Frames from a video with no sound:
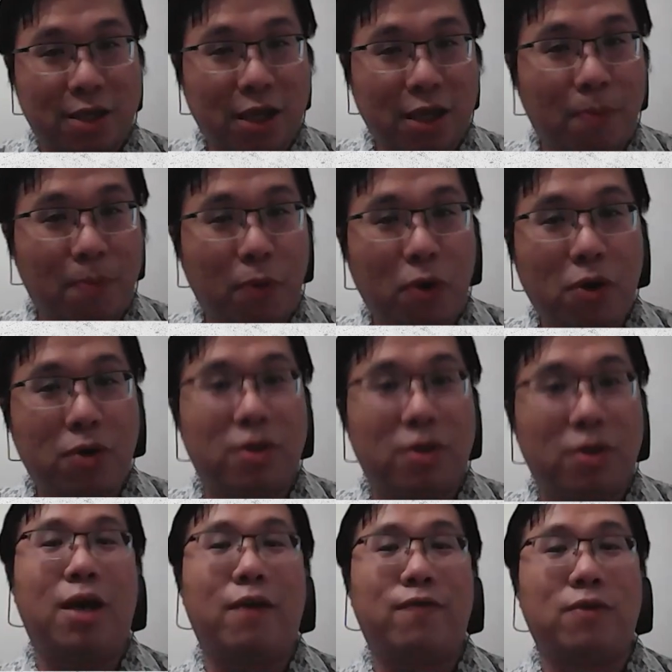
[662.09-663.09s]
Singapore,
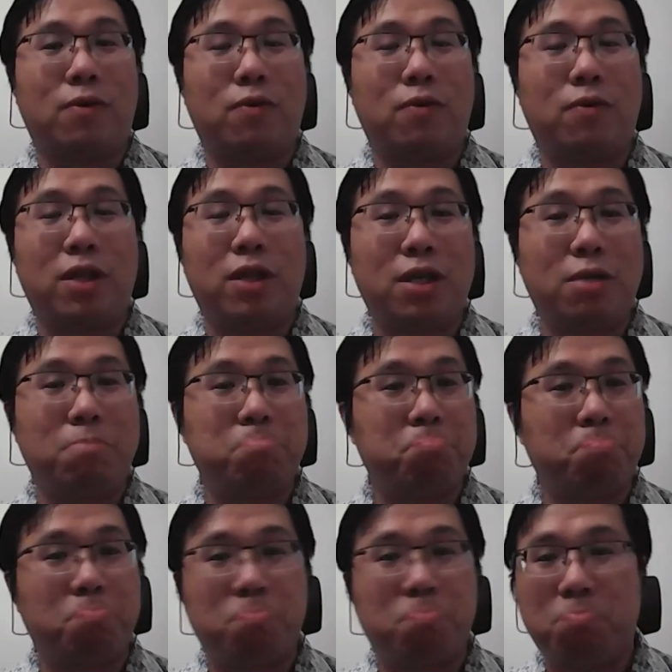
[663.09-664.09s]
they have already
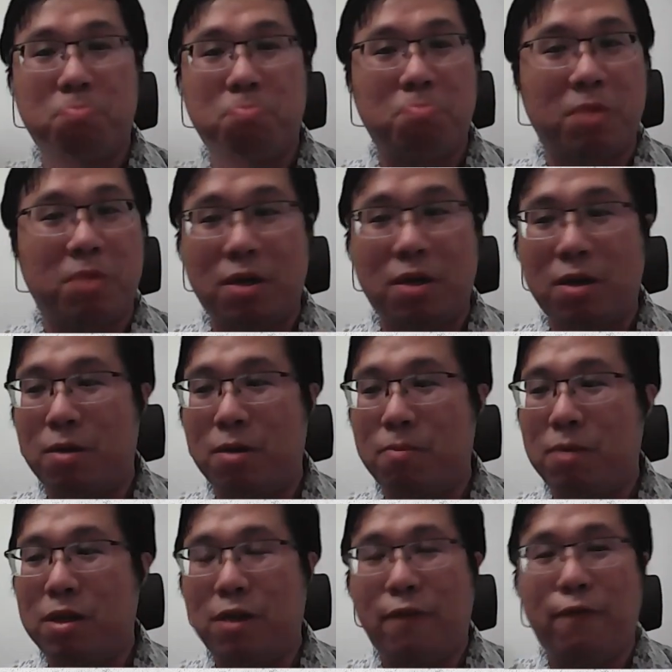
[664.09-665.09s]

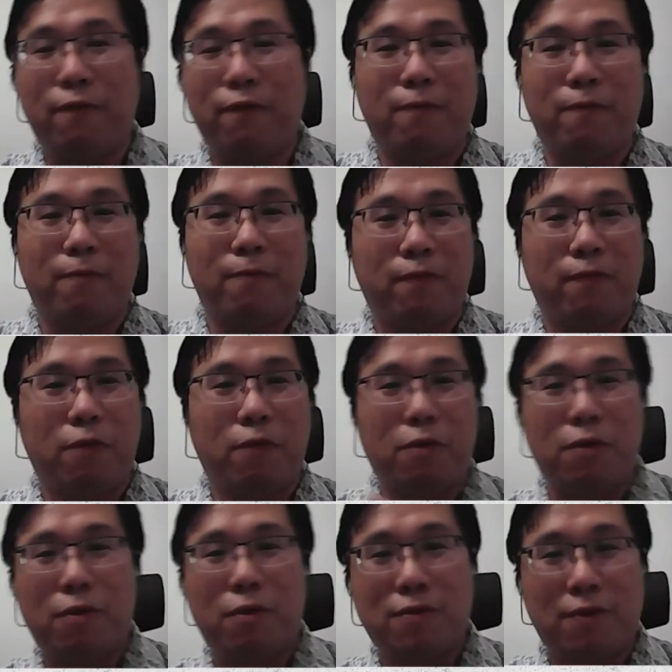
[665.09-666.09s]

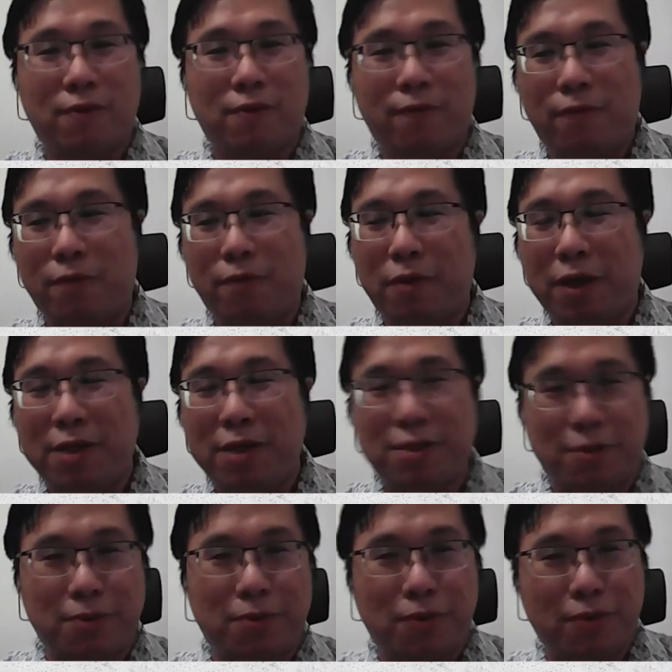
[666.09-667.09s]

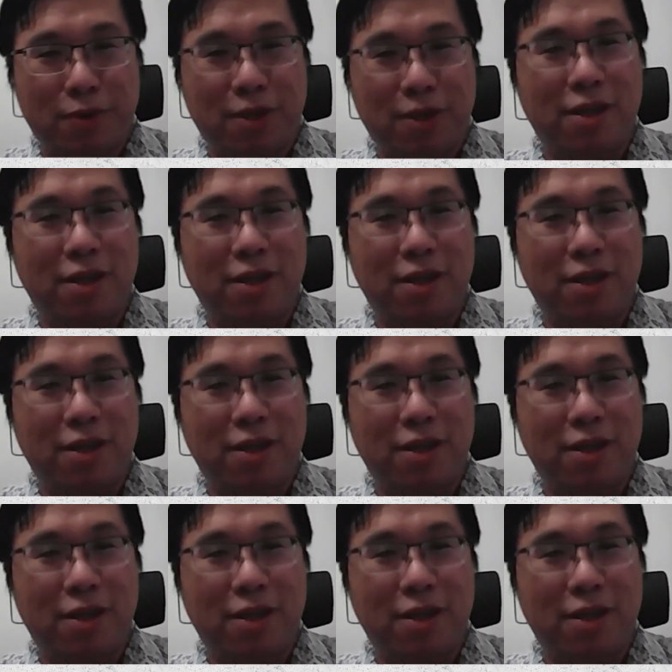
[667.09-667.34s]
metaphorized to